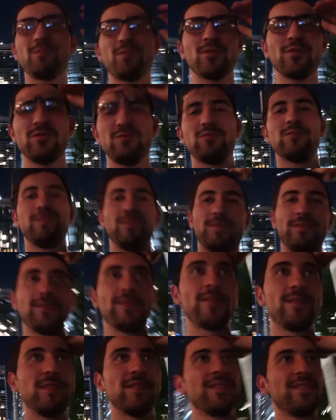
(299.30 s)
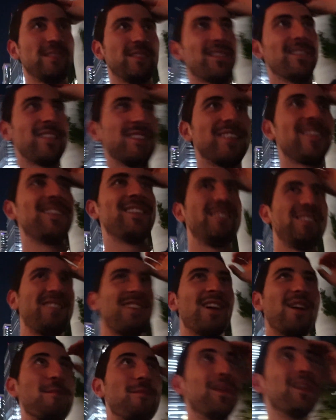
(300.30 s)
Pearl? Yeah, it's
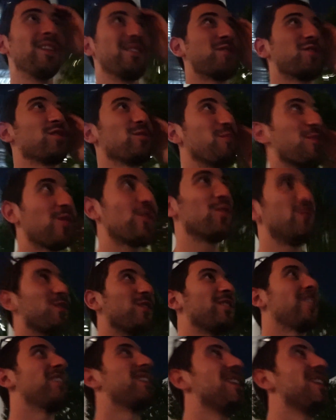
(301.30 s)
like a miniature like pearl? pearl.